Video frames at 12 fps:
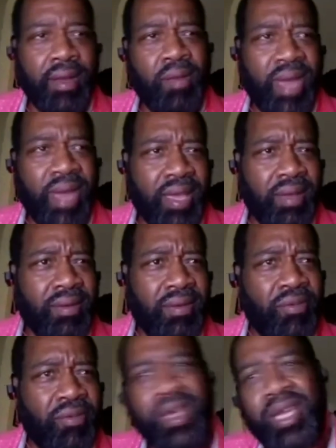I'm like,
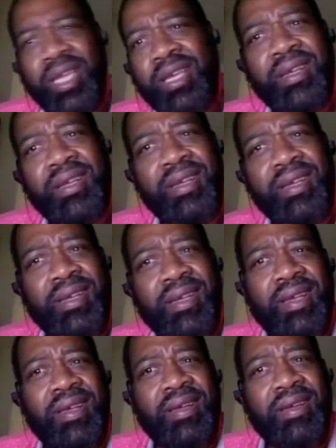"Really?
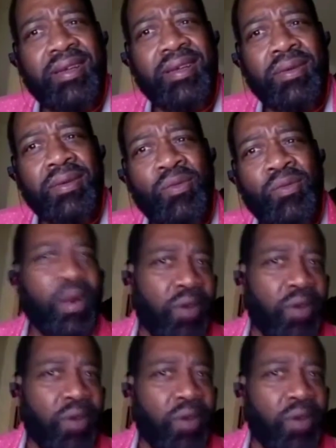Why